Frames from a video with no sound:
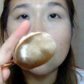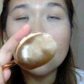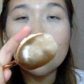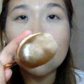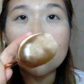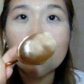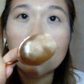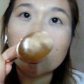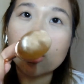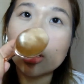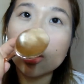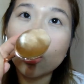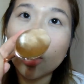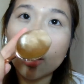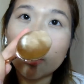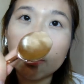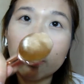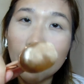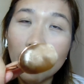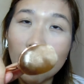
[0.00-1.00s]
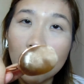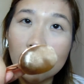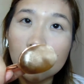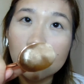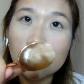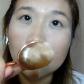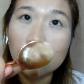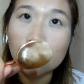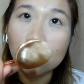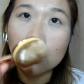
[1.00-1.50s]
It's actually quite
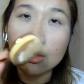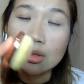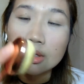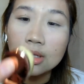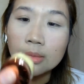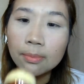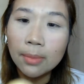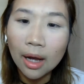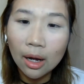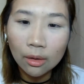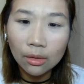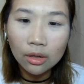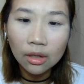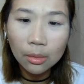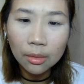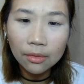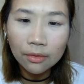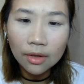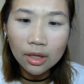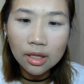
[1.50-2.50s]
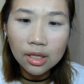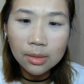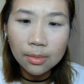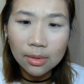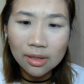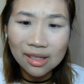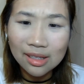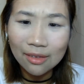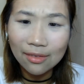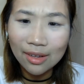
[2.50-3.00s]
bad to use powder with this
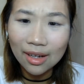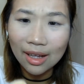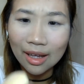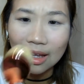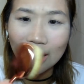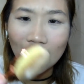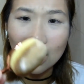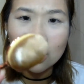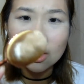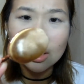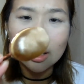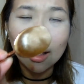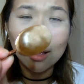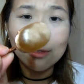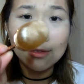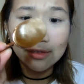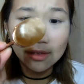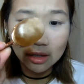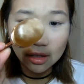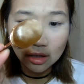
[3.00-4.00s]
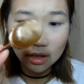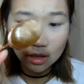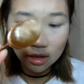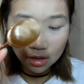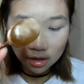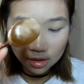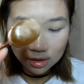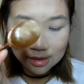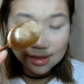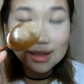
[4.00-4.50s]
because I feel like you actually have
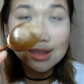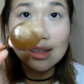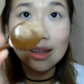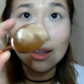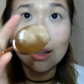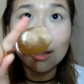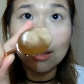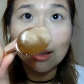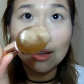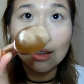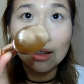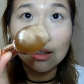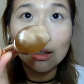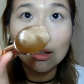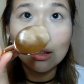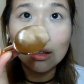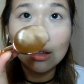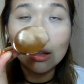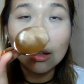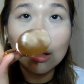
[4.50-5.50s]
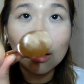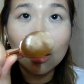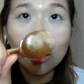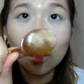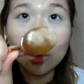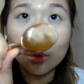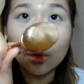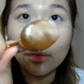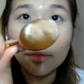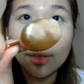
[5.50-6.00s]
sinking
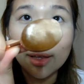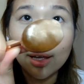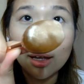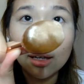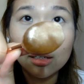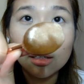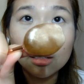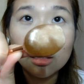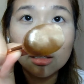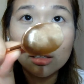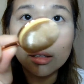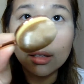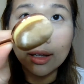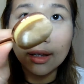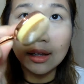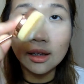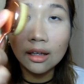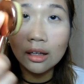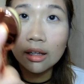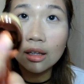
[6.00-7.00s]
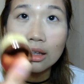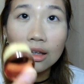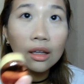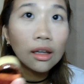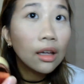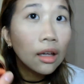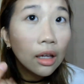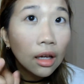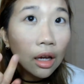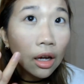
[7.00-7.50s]
all of that. Like
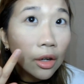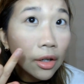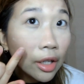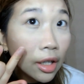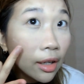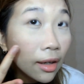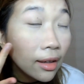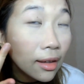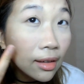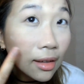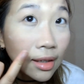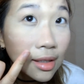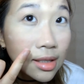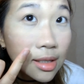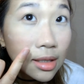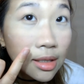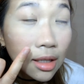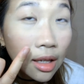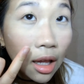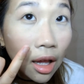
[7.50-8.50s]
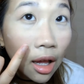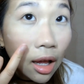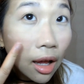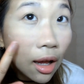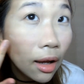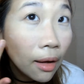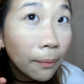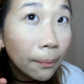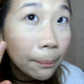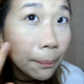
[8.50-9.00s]
I only get less
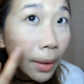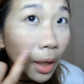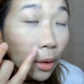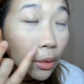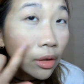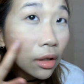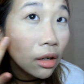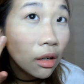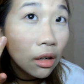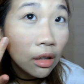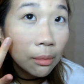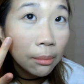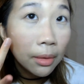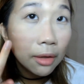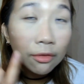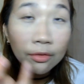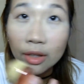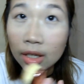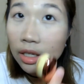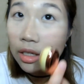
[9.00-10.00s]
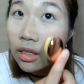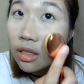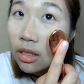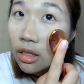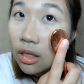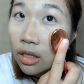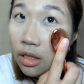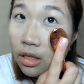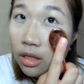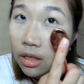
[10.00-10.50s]
powder on my
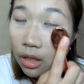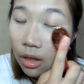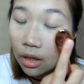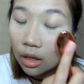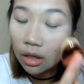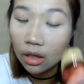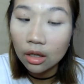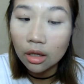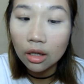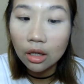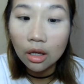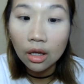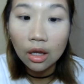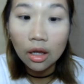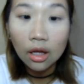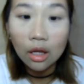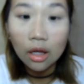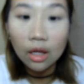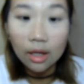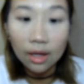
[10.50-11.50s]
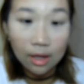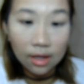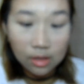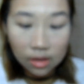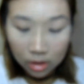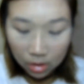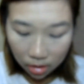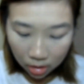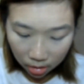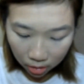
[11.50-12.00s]
face, so
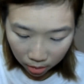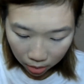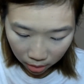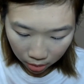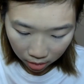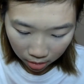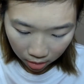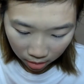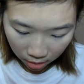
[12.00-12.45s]
yes, I'm not good.